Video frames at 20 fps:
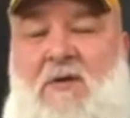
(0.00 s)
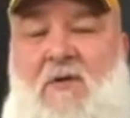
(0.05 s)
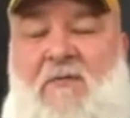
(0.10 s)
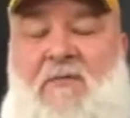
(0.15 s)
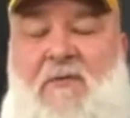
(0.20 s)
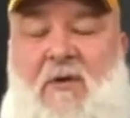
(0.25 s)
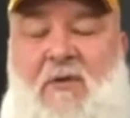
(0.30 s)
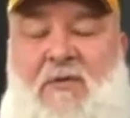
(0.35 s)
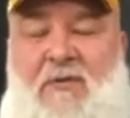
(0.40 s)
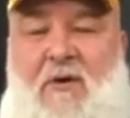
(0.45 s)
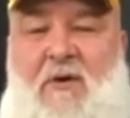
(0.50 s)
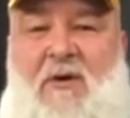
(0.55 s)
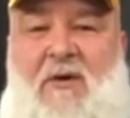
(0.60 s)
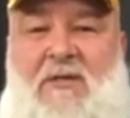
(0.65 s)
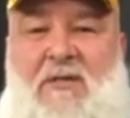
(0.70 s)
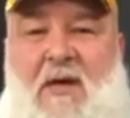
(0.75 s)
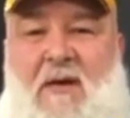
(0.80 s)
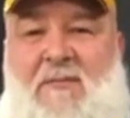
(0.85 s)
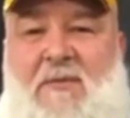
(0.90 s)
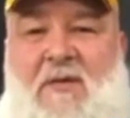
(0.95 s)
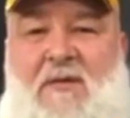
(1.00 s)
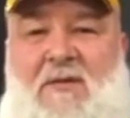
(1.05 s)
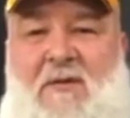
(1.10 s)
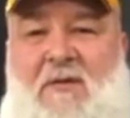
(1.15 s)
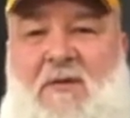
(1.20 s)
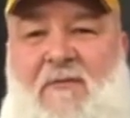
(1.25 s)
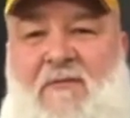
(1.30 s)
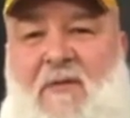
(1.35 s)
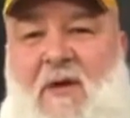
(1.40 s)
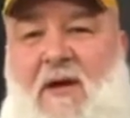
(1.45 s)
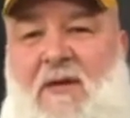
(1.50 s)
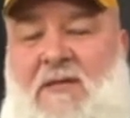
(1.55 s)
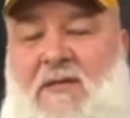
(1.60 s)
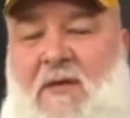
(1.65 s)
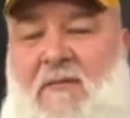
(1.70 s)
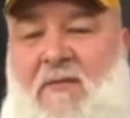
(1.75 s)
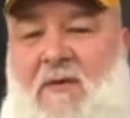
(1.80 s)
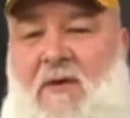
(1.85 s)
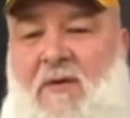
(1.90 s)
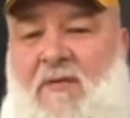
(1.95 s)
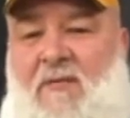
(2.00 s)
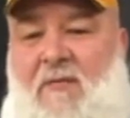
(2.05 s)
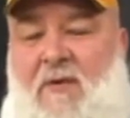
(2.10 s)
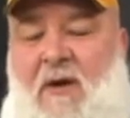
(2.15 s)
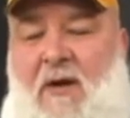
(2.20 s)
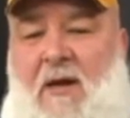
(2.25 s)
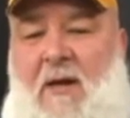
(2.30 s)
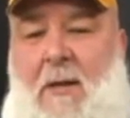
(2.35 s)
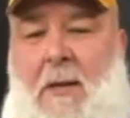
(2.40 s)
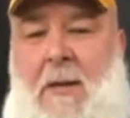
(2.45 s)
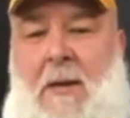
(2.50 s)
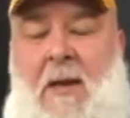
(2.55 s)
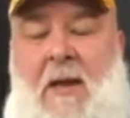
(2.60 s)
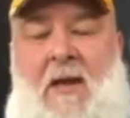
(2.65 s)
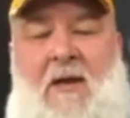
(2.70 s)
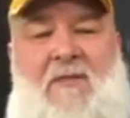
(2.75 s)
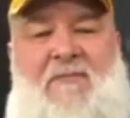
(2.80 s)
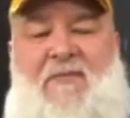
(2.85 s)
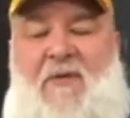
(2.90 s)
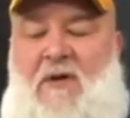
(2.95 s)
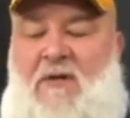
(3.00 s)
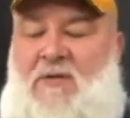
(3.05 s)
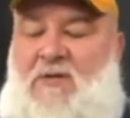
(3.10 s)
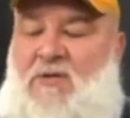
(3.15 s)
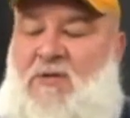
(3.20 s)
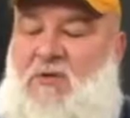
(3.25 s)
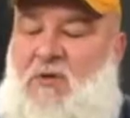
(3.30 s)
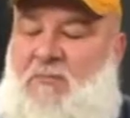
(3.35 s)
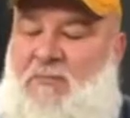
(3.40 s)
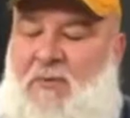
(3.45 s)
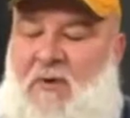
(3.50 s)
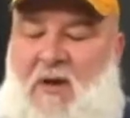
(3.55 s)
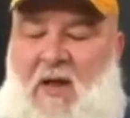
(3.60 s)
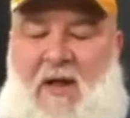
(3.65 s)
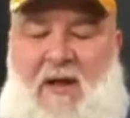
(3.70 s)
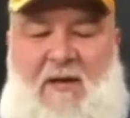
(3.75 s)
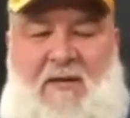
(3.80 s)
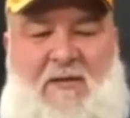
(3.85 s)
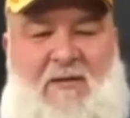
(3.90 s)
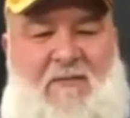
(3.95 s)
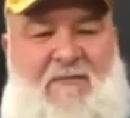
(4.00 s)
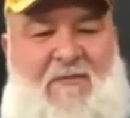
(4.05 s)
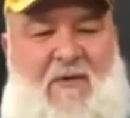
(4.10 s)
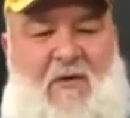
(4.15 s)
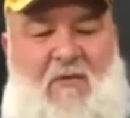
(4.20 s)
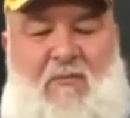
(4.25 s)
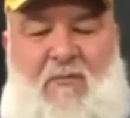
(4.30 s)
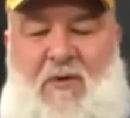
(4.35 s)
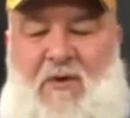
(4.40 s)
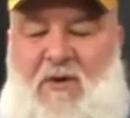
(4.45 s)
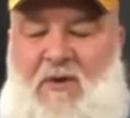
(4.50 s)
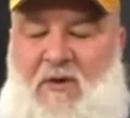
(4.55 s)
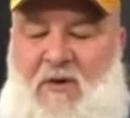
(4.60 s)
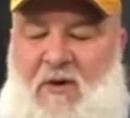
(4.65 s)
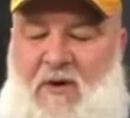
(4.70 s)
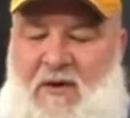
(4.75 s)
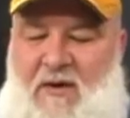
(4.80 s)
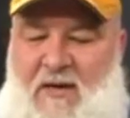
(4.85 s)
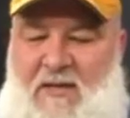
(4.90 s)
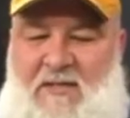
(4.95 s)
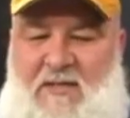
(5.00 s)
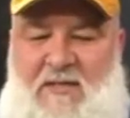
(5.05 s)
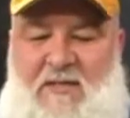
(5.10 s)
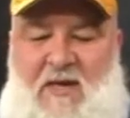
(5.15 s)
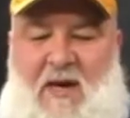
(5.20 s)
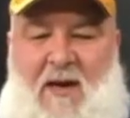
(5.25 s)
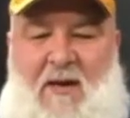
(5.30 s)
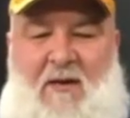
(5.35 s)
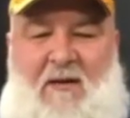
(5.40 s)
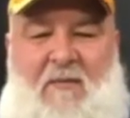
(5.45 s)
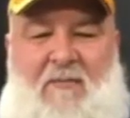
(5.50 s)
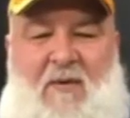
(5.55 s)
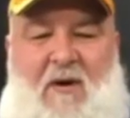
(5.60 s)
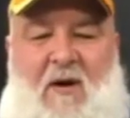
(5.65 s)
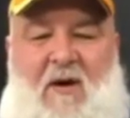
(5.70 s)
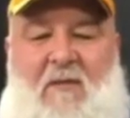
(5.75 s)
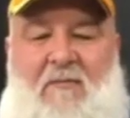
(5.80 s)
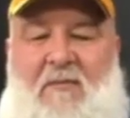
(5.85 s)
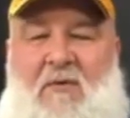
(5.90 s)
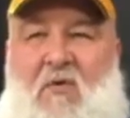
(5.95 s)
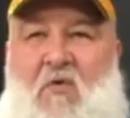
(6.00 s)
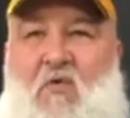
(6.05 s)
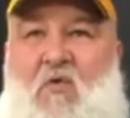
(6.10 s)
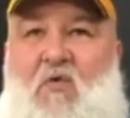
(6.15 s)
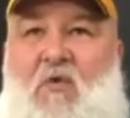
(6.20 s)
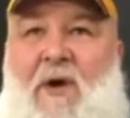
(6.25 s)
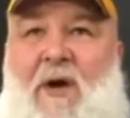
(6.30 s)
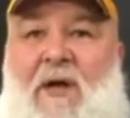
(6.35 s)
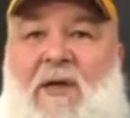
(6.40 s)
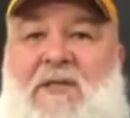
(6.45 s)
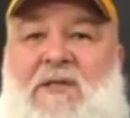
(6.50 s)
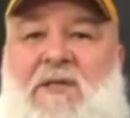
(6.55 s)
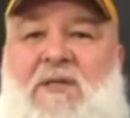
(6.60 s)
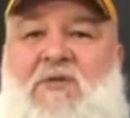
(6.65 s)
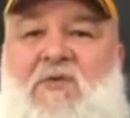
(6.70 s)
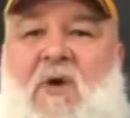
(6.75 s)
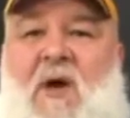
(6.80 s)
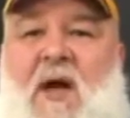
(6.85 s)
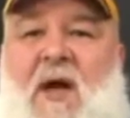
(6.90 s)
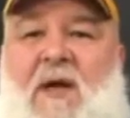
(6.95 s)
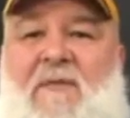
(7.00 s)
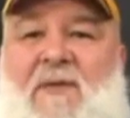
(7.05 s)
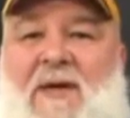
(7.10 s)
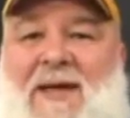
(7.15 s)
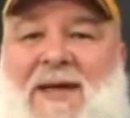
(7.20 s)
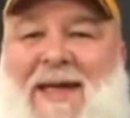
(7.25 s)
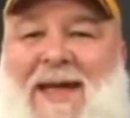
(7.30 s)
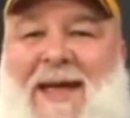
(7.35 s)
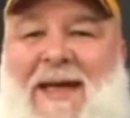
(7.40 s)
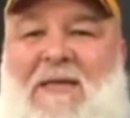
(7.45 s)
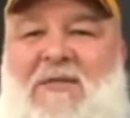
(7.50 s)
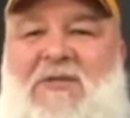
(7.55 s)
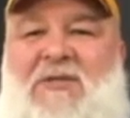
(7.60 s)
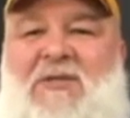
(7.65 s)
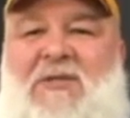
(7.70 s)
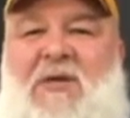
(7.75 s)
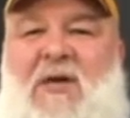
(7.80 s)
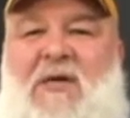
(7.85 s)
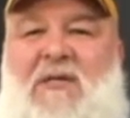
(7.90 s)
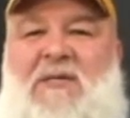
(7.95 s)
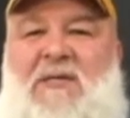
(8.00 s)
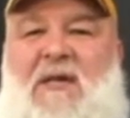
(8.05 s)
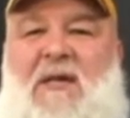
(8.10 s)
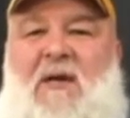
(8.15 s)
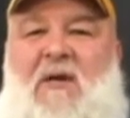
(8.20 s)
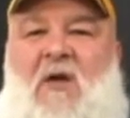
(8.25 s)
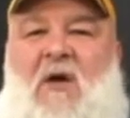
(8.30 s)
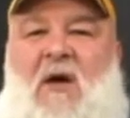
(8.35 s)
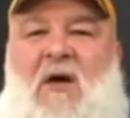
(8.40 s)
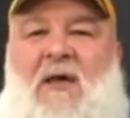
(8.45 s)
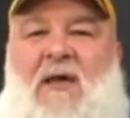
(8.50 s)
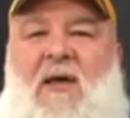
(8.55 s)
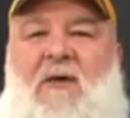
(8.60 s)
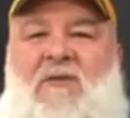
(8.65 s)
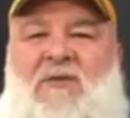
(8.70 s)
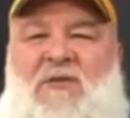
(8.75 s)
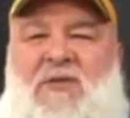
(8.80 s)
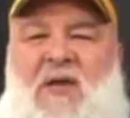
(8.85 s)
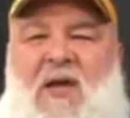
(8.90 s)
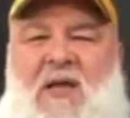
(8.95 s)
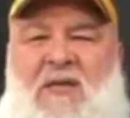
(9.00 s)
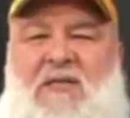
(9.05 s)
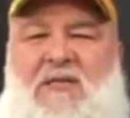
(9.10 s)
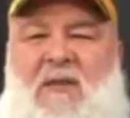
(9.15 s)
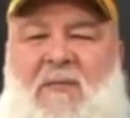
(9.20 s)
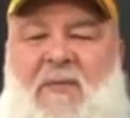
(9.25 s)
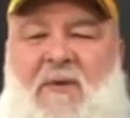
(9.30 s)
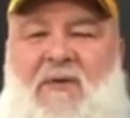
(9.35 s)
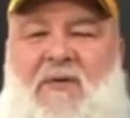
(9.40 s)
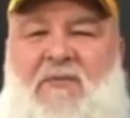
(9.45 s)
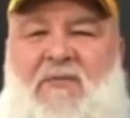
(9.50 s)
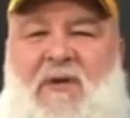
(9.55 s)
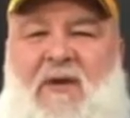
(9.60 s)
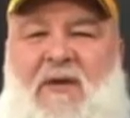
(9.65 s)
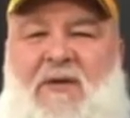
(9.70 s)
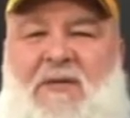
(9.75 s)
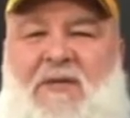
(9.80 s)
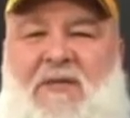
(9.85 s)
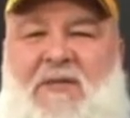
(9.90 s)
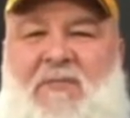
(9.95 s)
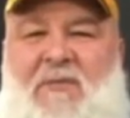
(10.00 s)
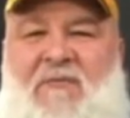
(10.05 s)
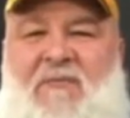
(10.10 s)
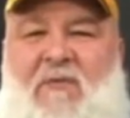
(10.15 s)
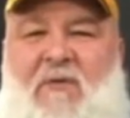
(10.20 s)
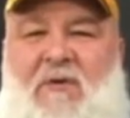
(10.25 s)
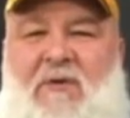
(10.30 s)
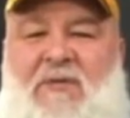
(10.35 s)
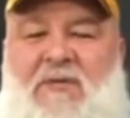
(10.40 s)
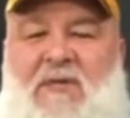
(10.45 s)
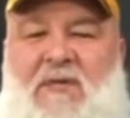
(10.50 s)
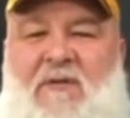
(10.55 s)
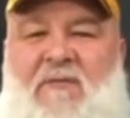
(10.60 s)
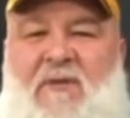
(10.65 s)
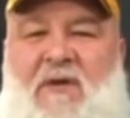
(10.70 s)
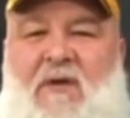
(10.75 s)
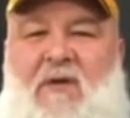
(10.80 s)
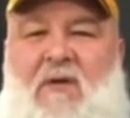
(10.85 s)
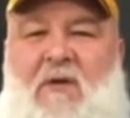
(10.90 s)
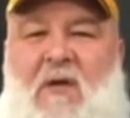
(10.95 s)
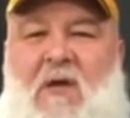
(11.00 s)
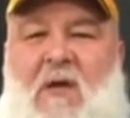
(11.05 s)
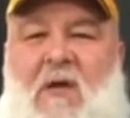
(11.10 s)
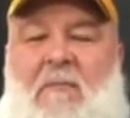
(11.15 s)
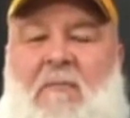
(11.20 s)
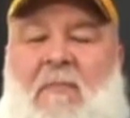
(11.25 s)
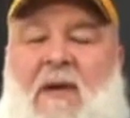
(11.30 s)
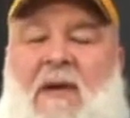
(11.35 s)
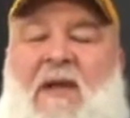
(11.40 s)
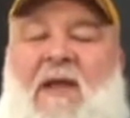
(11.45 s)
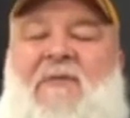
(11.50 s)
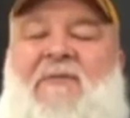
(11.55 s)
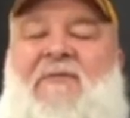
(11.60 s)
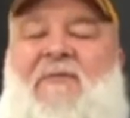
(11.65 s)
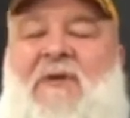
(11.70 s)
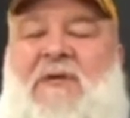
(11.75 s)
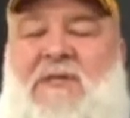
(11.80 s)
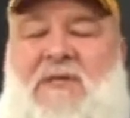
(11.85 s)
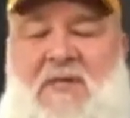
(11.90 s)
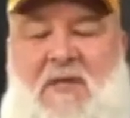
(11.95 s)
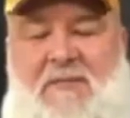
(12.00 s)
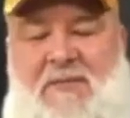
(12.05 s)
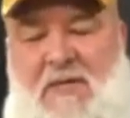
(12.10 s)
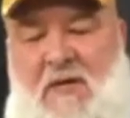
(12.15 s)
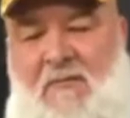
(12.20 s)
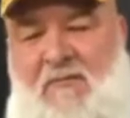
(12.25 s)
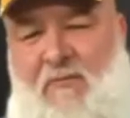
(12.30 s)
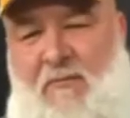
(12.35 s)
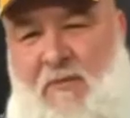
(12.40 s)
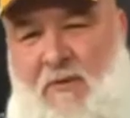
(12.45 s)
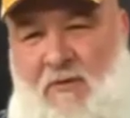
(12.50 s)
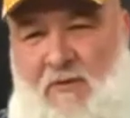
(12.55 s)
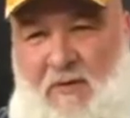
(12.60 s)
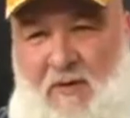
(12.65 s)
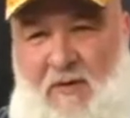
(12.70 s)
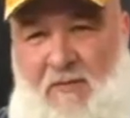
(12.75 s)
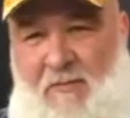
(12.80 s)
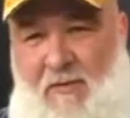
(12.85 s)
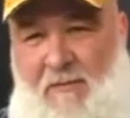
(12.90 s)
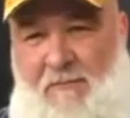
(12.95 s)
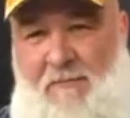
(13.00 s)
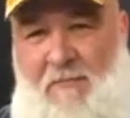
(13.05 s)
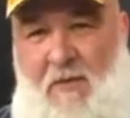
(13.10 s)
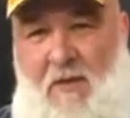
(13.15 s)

So for the third attempt, I took the 573 Felt super light, felt really good, nice and tight at the bottom, crazy drive, and just at lockout, just about three inches before you'll see in the video, my left foot slips out from underneath me.